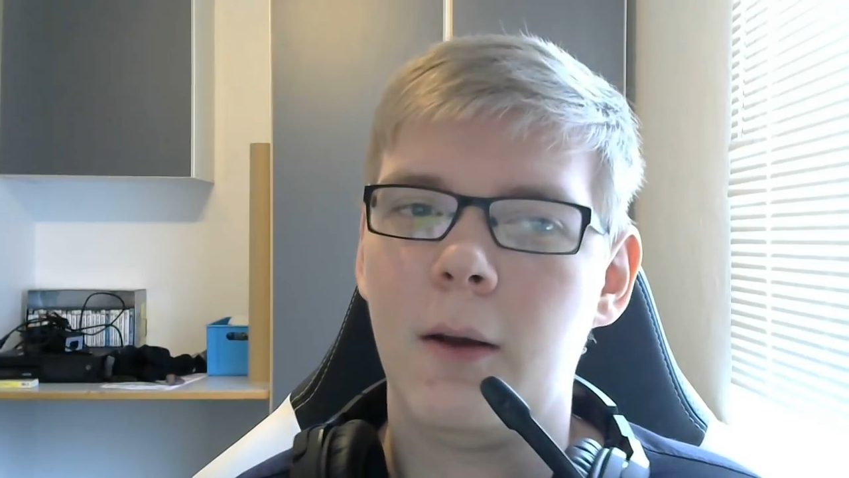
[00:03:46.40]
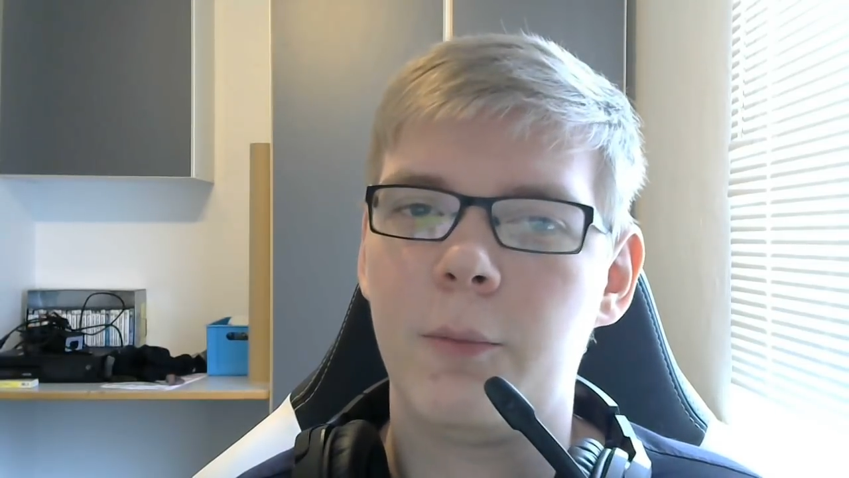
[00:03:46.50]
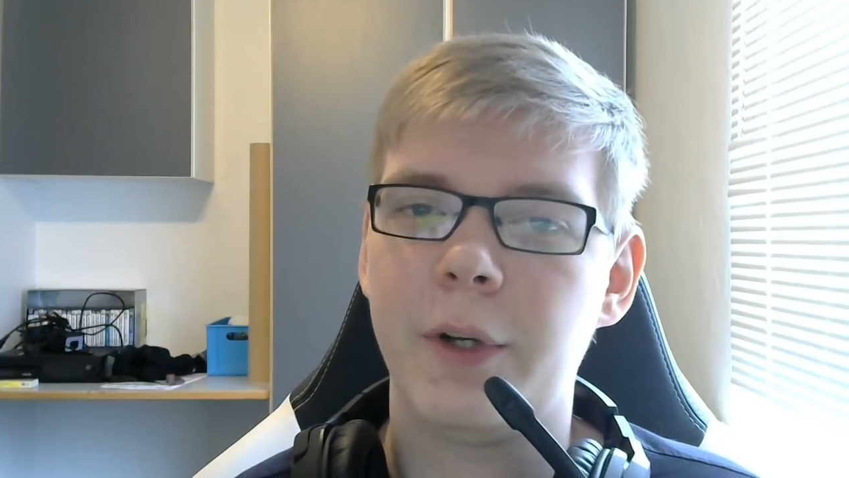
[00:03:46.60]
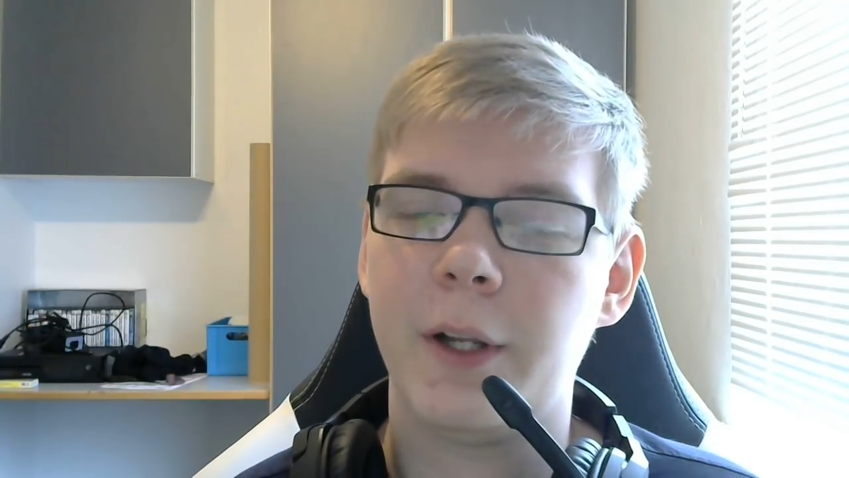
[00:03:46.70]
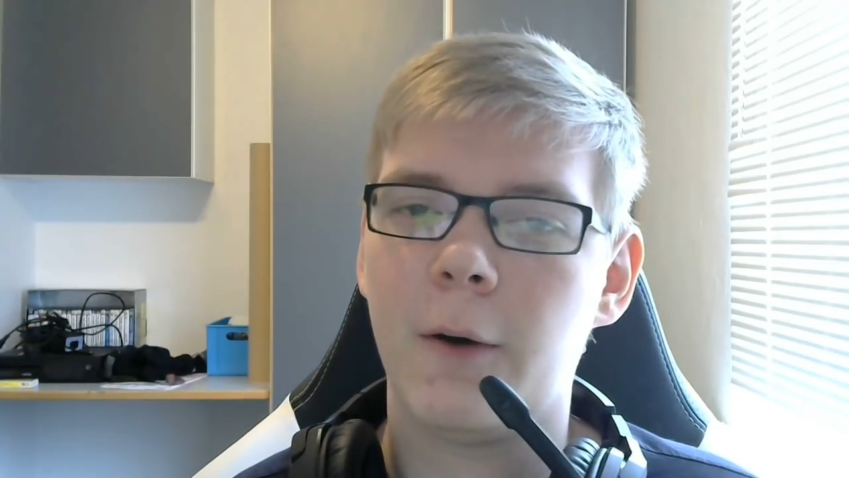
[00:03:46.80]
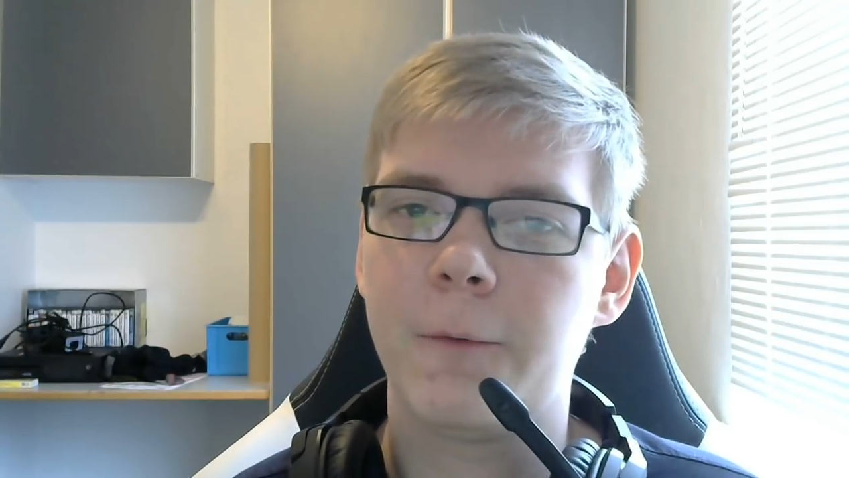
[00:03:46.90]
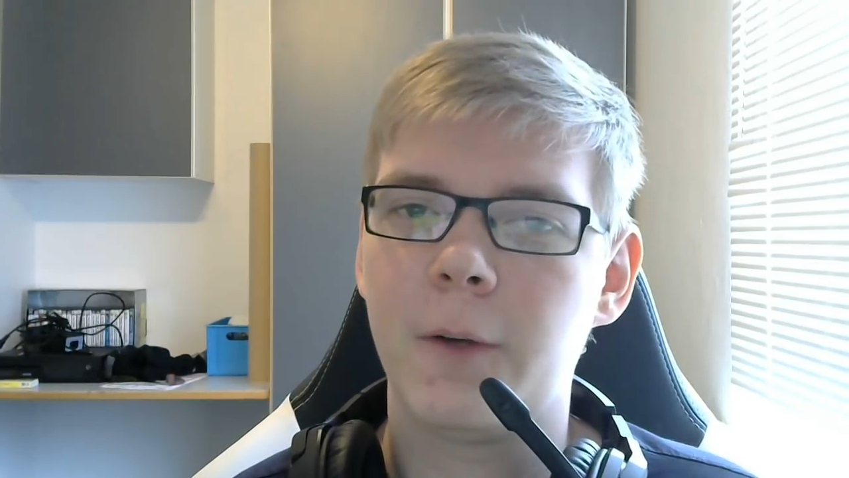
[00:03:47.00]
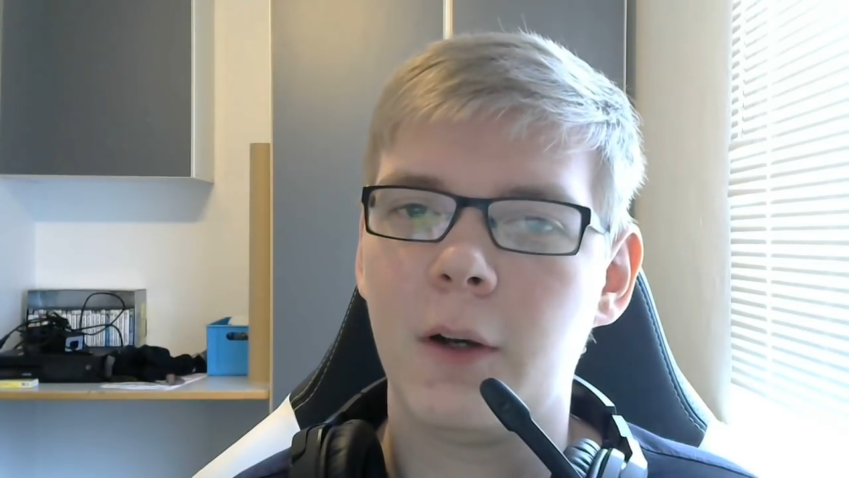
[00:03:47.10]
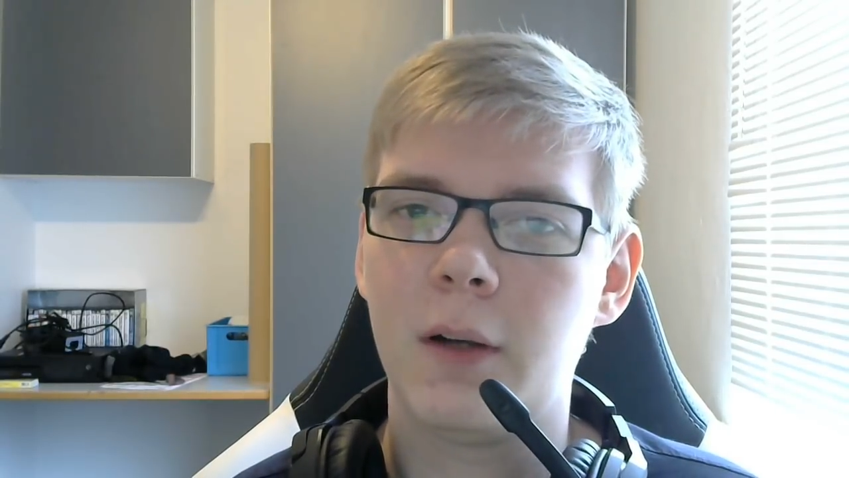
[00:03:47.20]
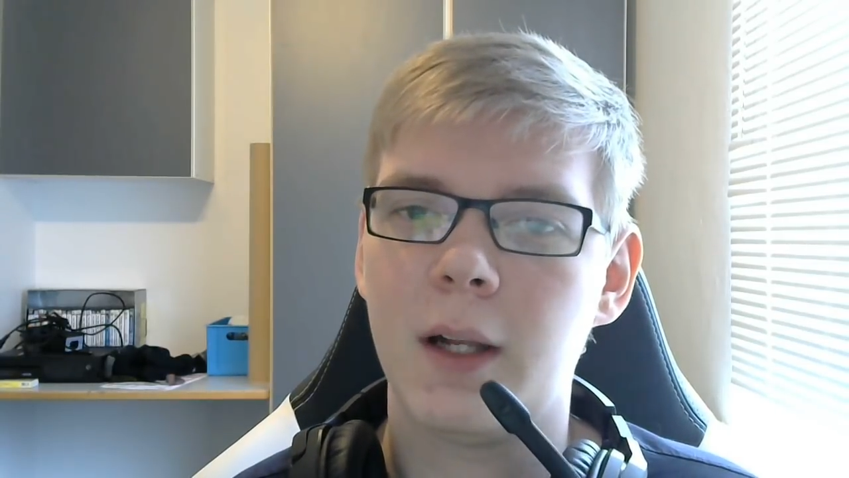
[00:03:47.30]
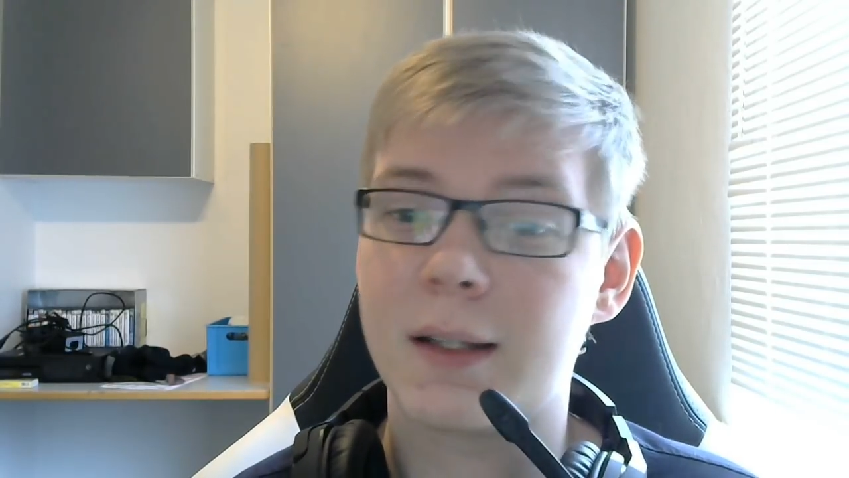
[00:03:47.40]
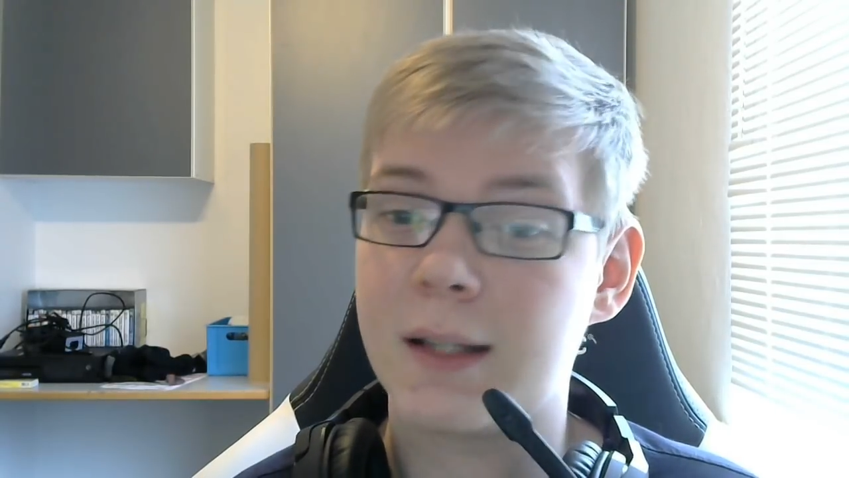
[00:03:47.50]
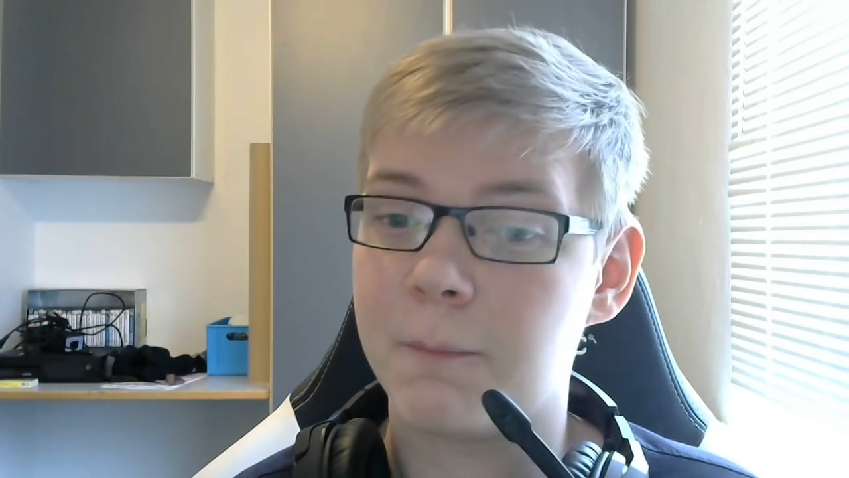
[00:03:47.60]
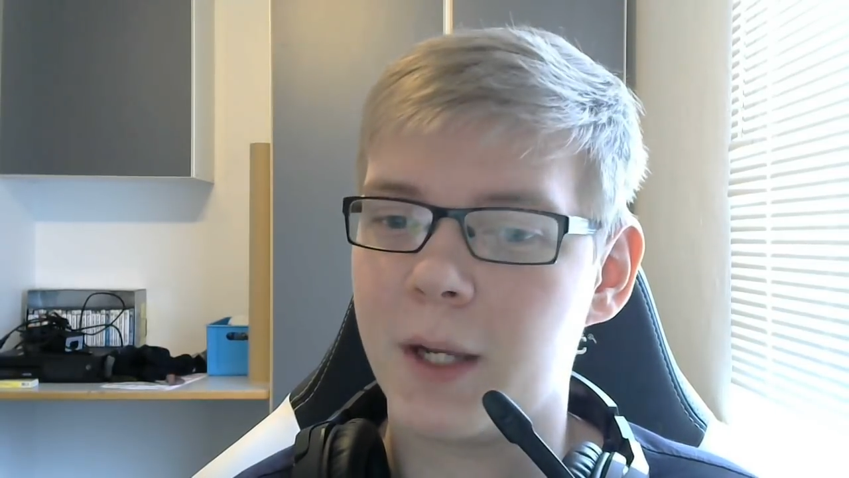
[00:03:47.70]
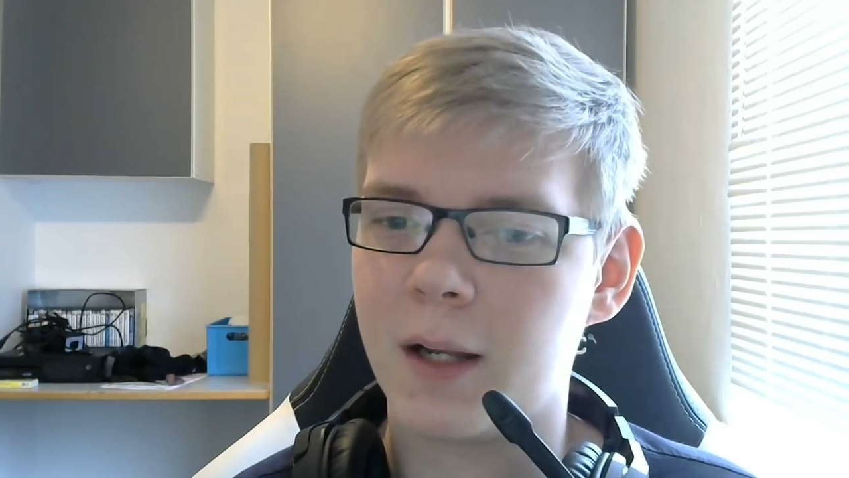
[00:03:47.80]
pretty often.
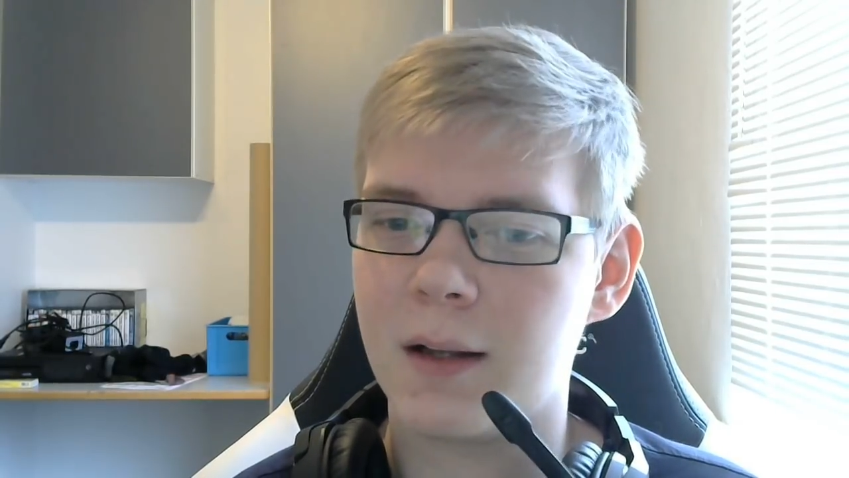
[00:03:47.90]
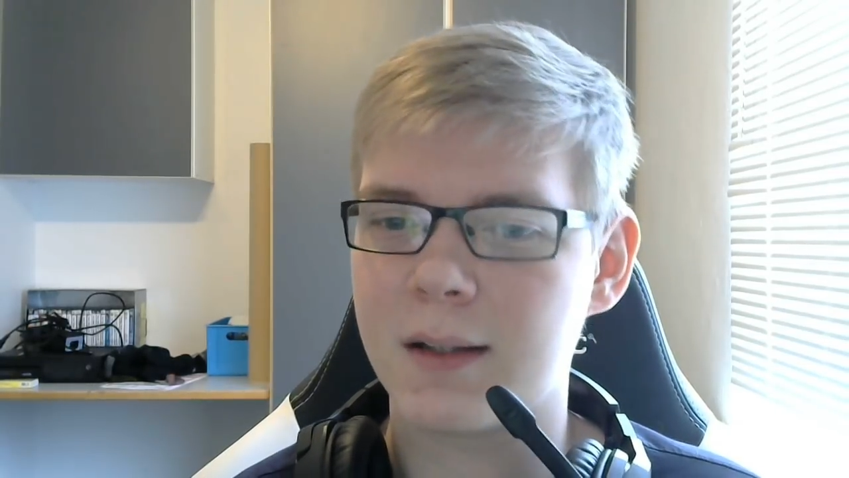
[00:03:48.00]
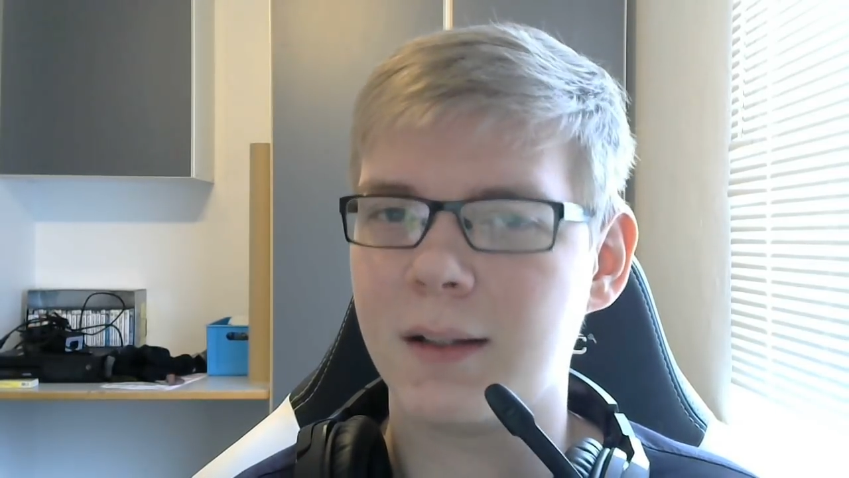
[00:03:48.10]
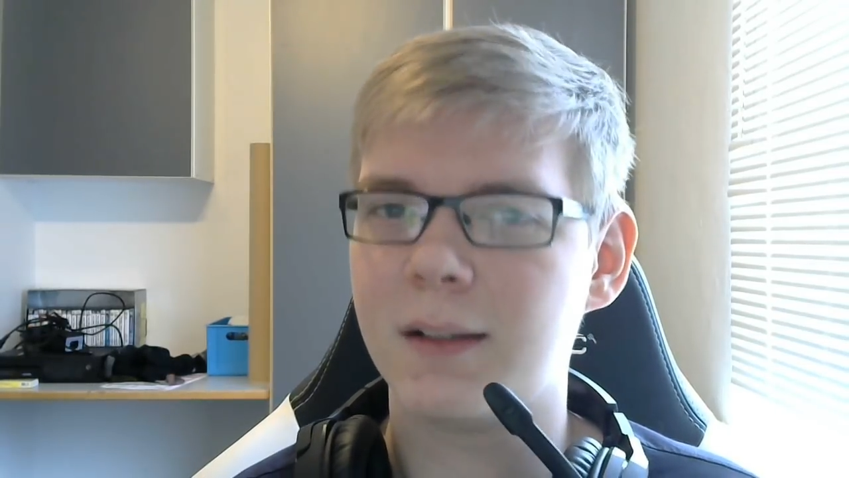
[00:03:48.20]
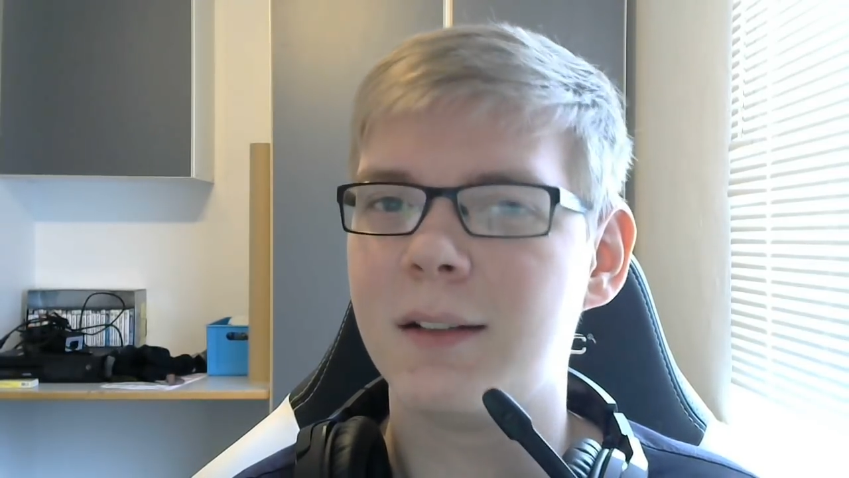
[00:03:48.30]
Except my cousin,